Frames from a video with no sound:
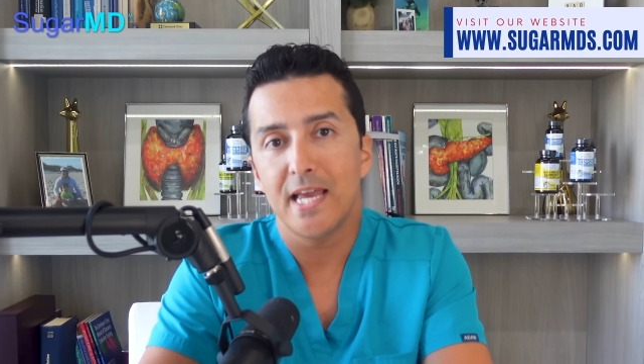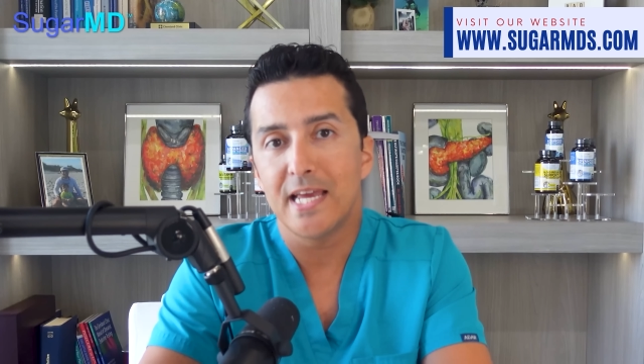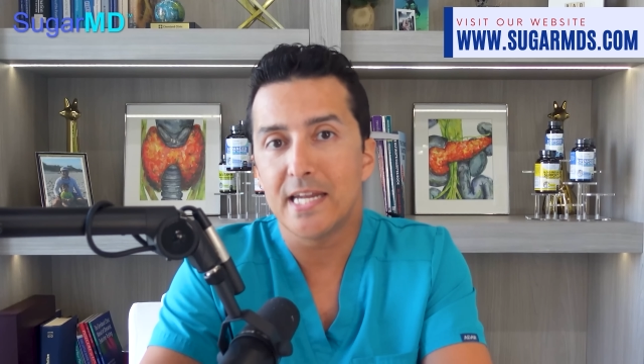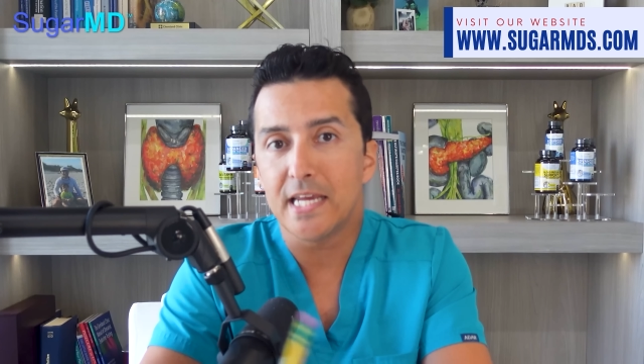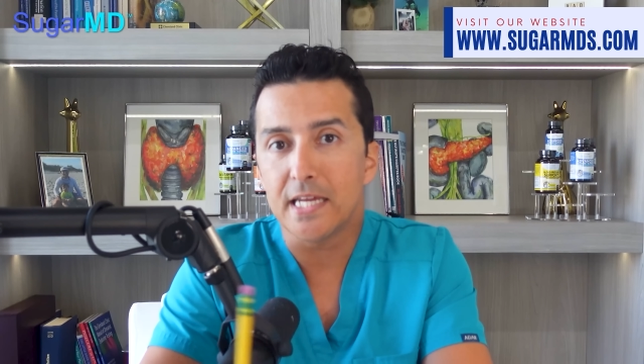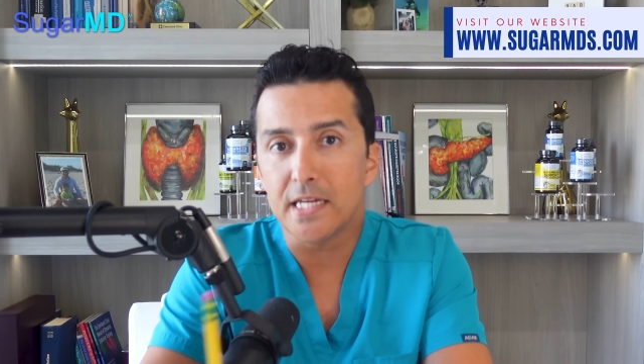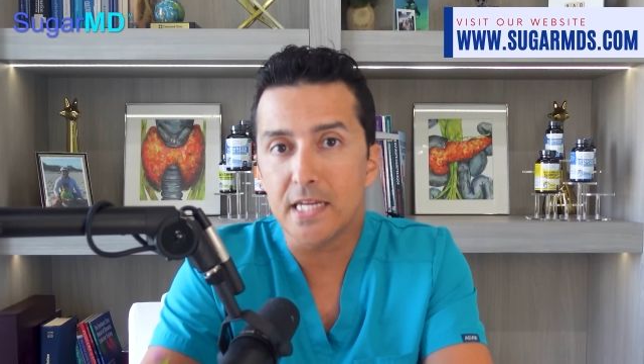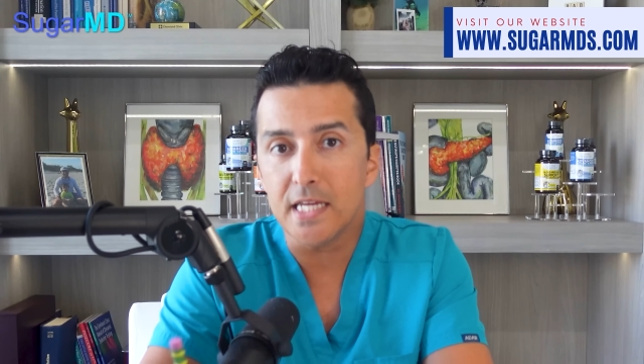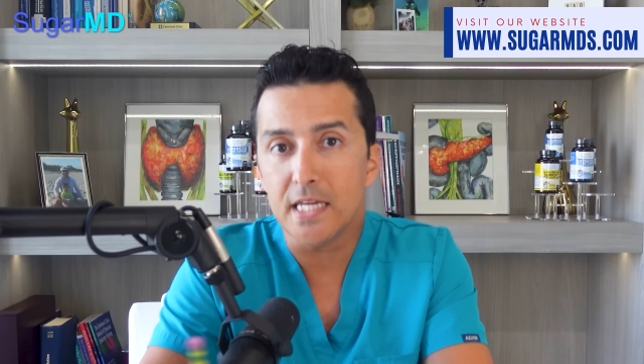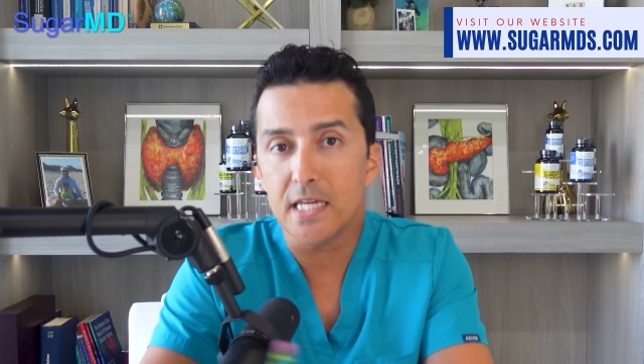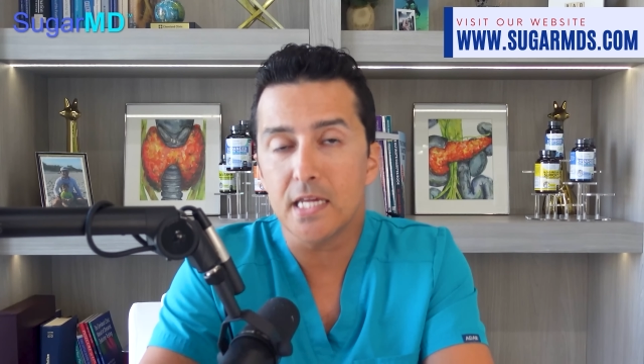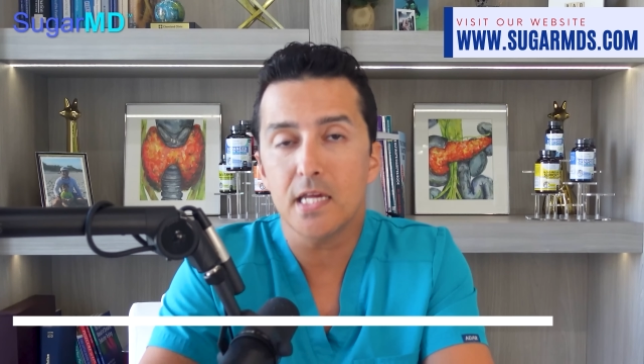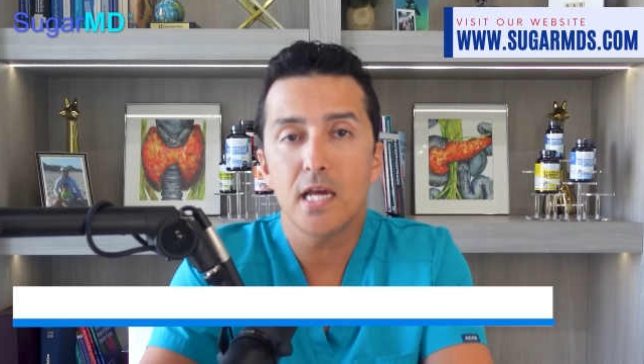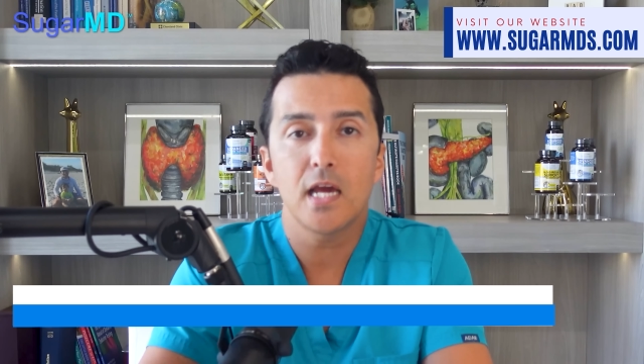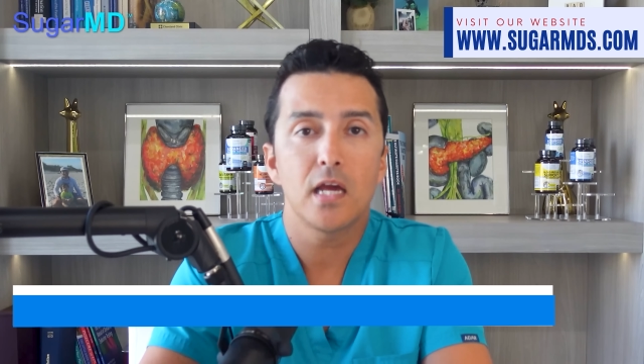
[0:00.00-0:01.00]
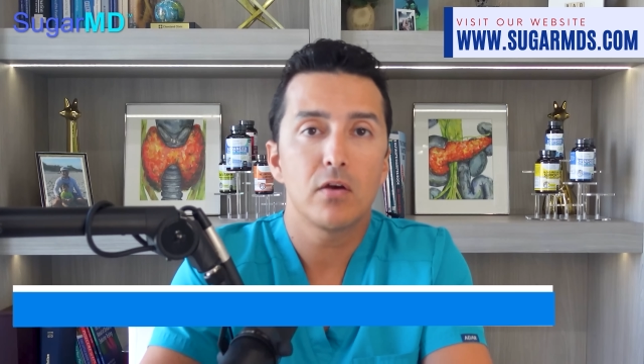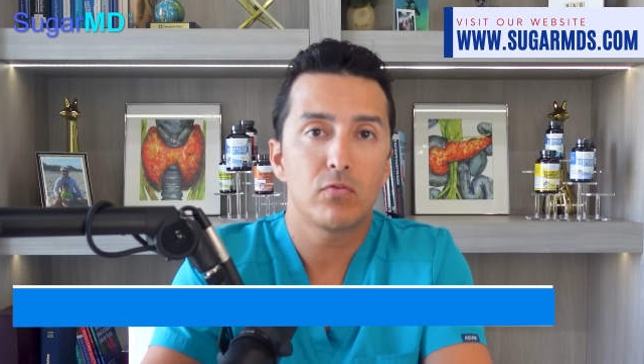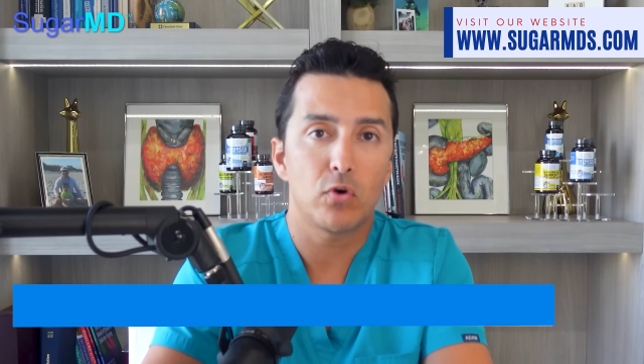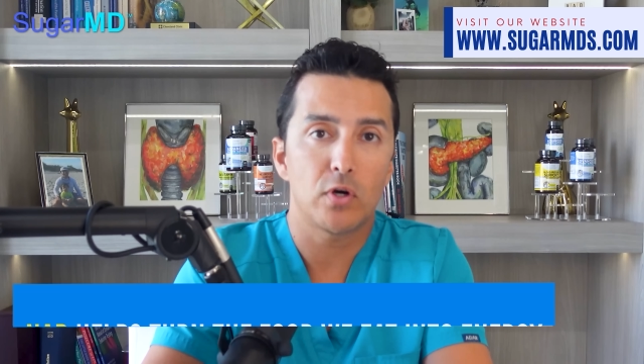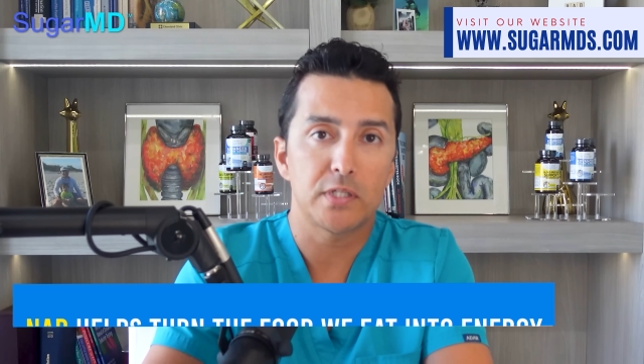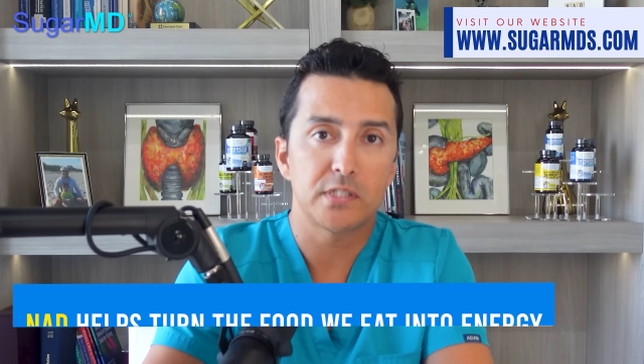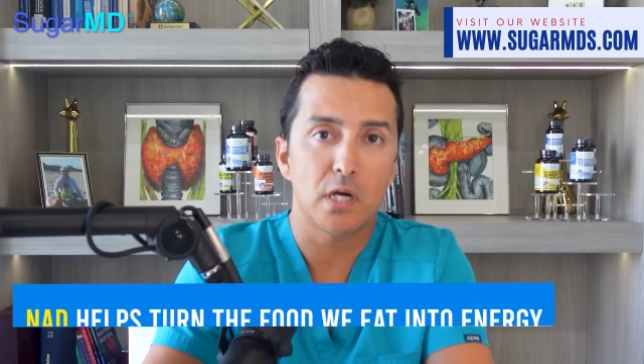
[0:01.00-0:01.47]
NAD
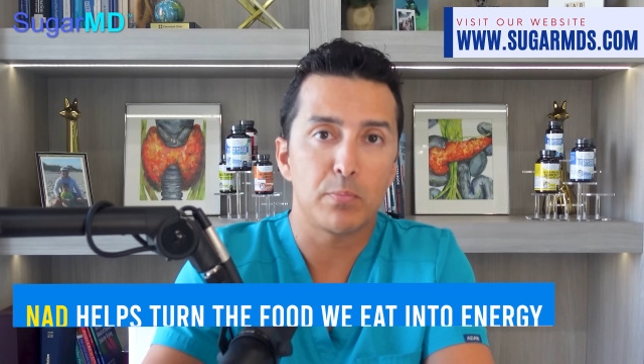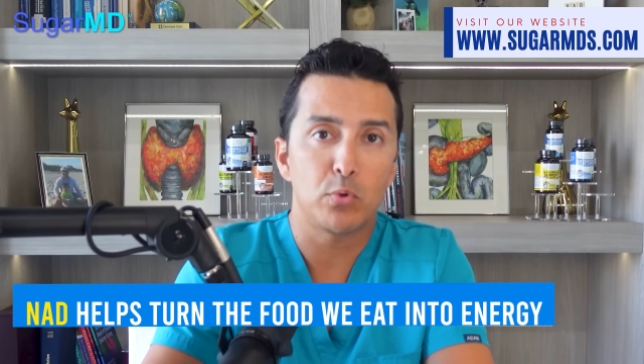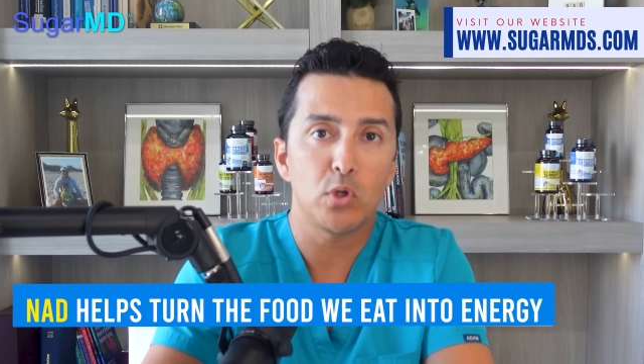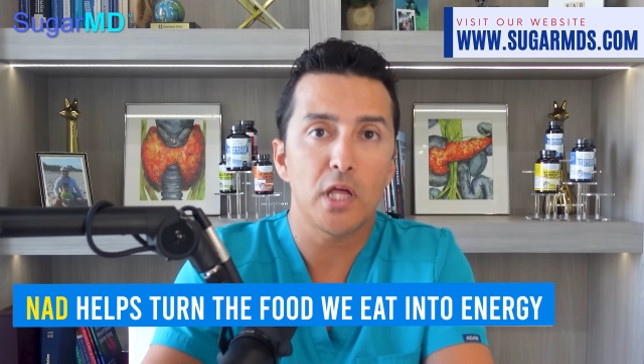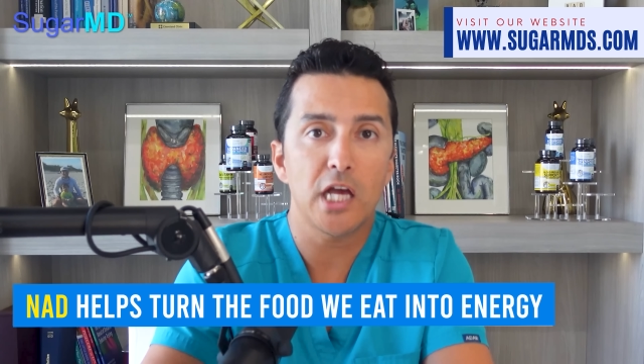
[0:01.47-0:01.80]
for example,